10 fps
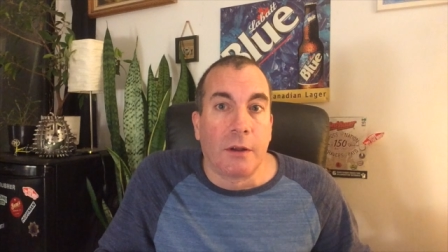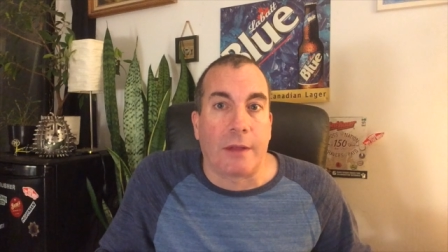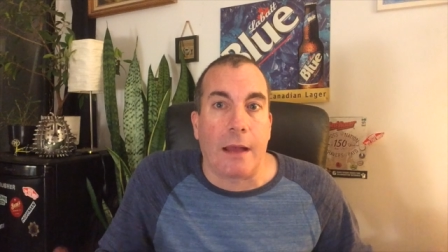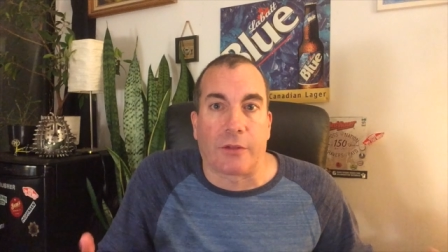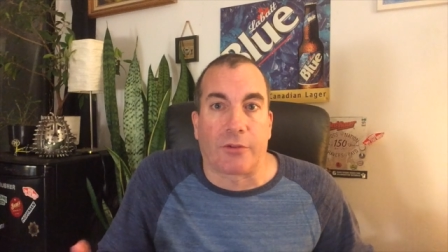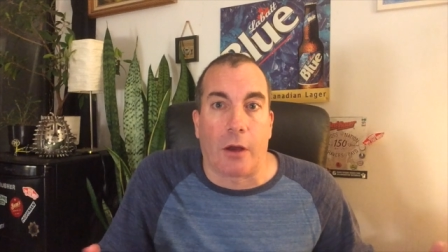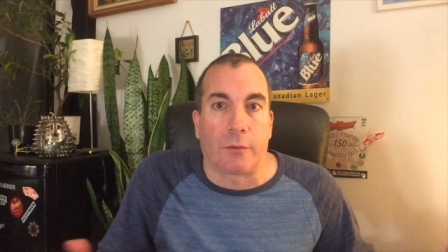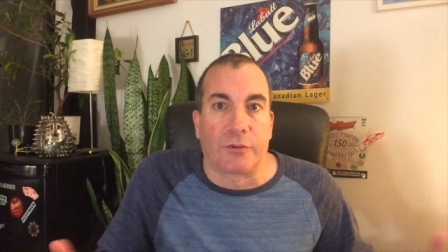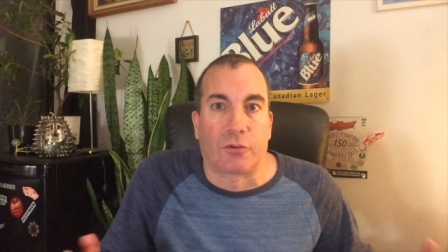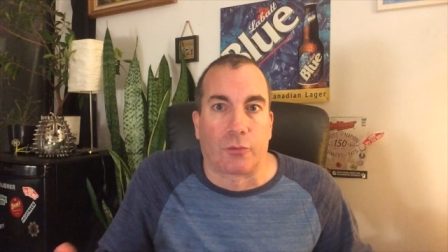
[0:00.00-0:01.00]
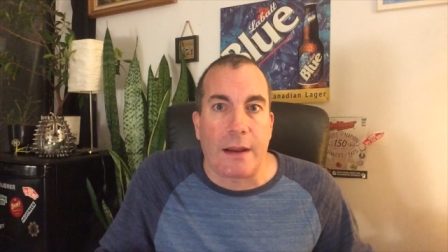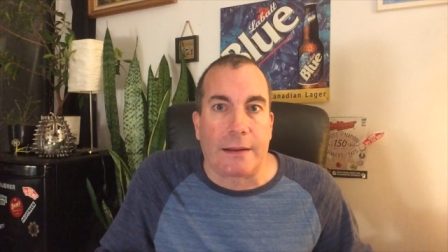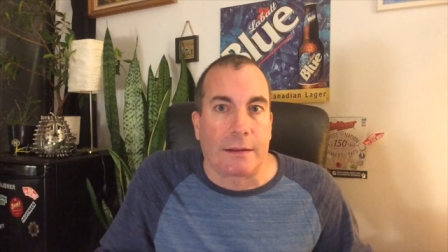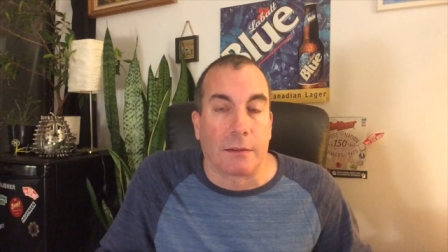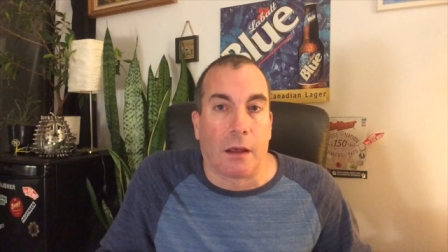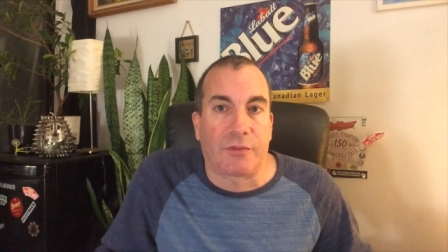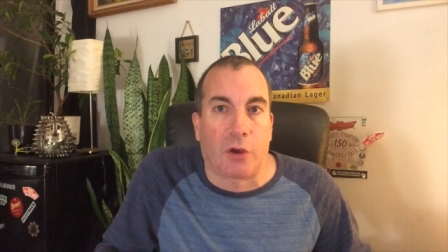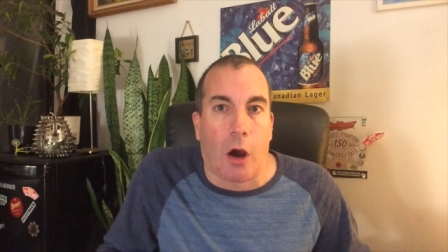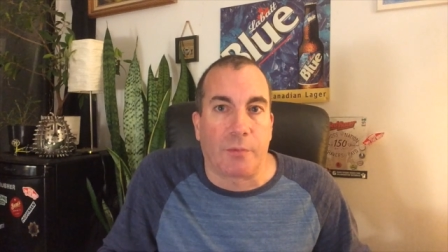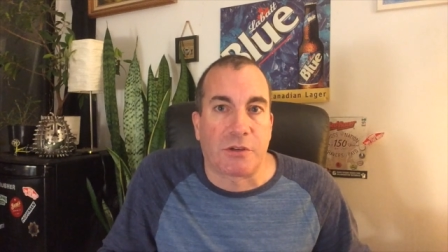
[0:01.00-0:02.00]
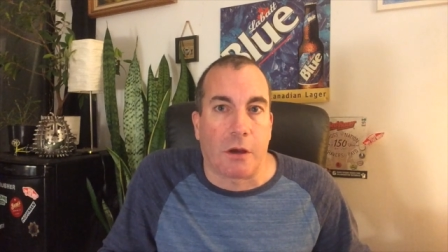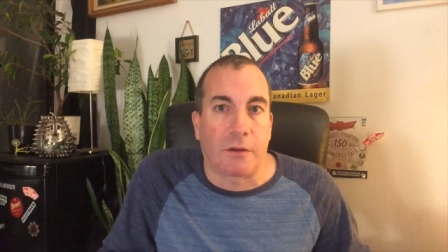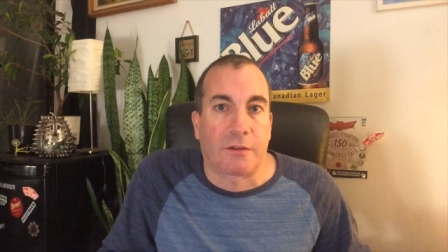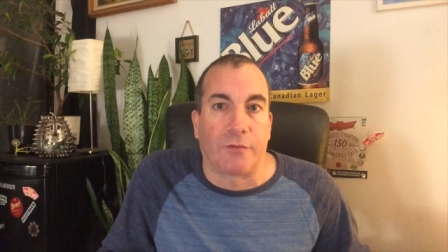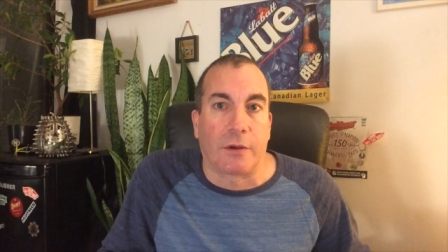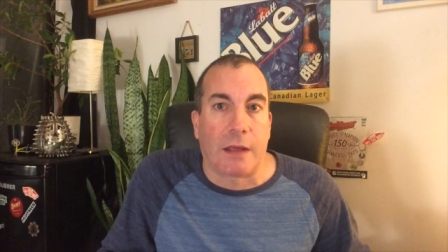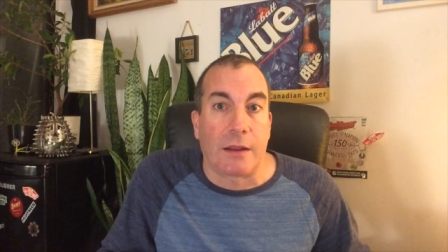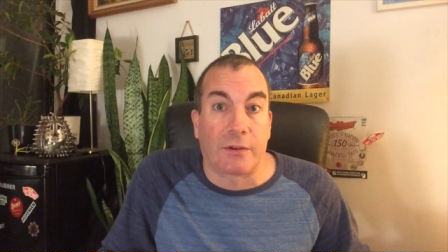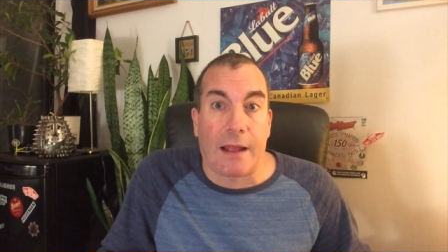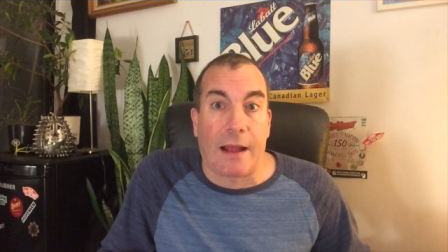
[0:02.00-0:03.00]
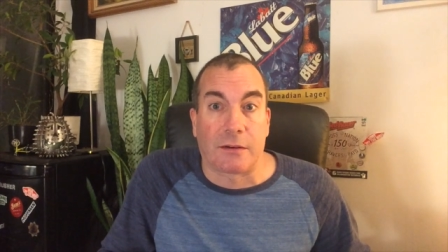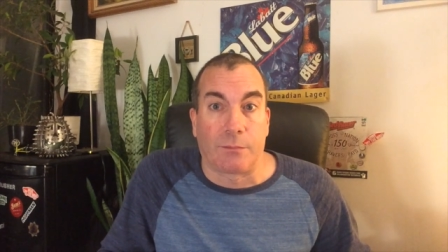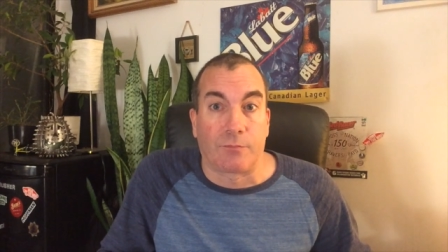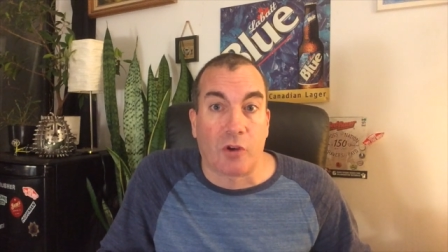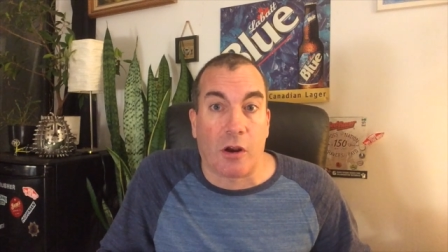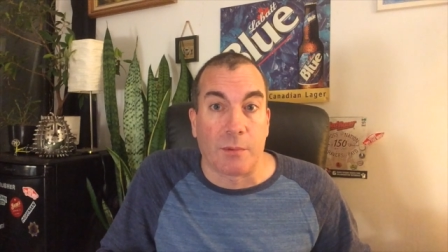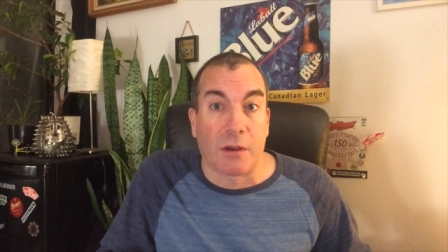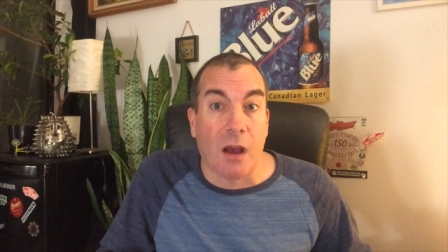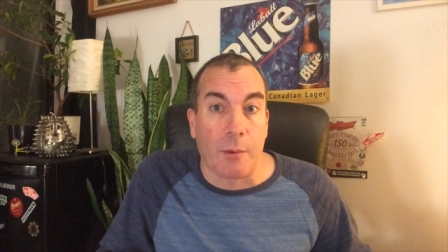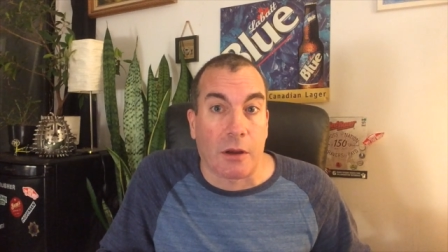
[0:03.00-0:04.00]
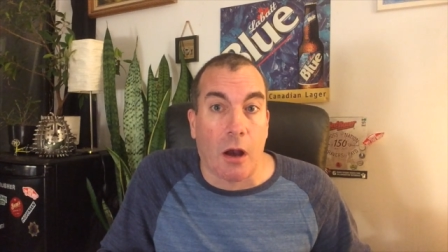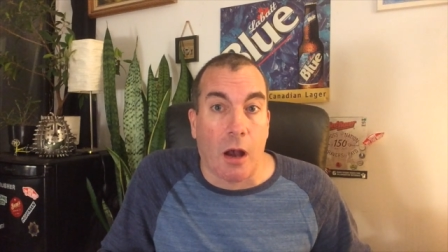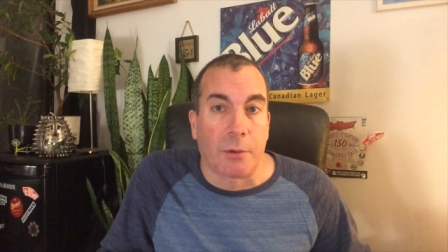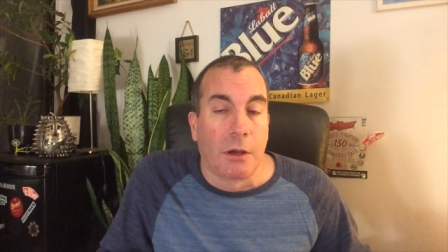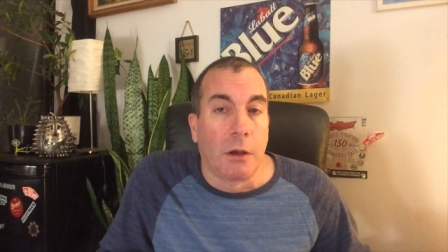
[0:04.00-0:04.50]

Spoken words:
Danny thought it was great. He loves cop stuff like that. He's going to actually try to become a cop.